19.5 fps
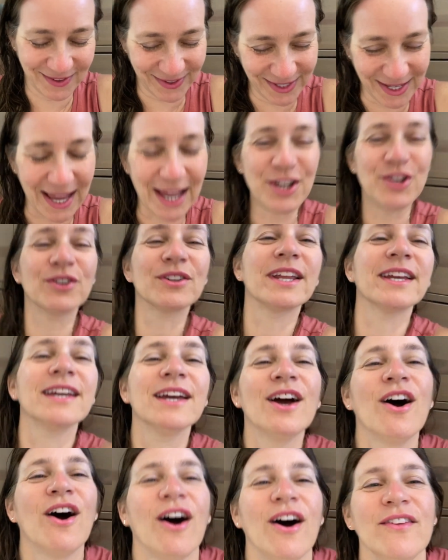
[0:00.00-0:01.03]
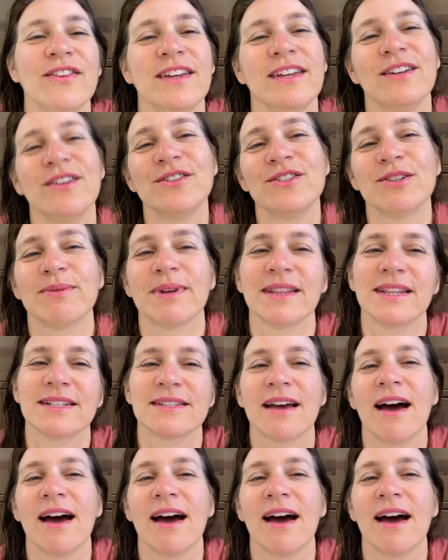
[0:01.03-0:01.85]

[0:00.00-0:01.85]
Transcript: And you're like on the inner tube like this.